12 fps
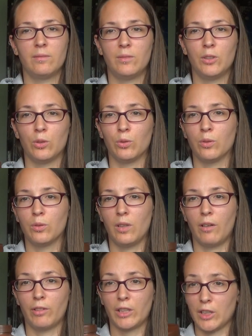a
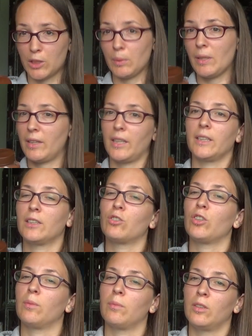really sweet thing to
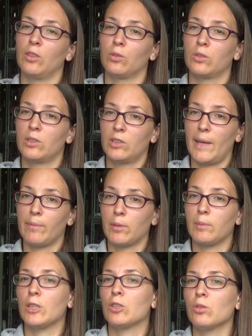treat, to tempt
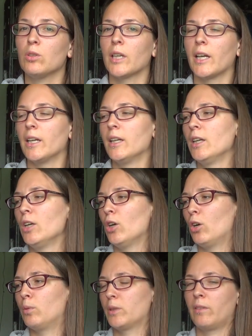them into doing it,
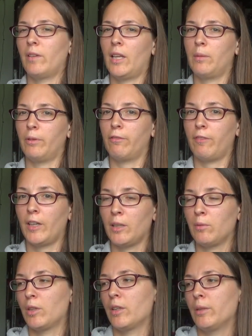or would I rather be
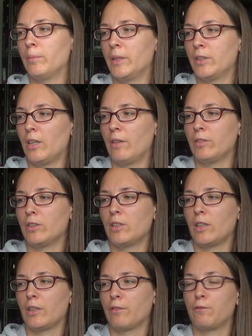fighting with them and having
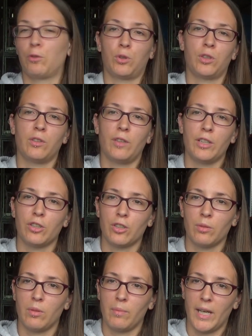to like force syringe
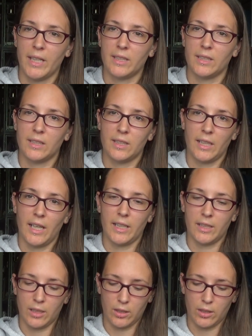them the meds instead?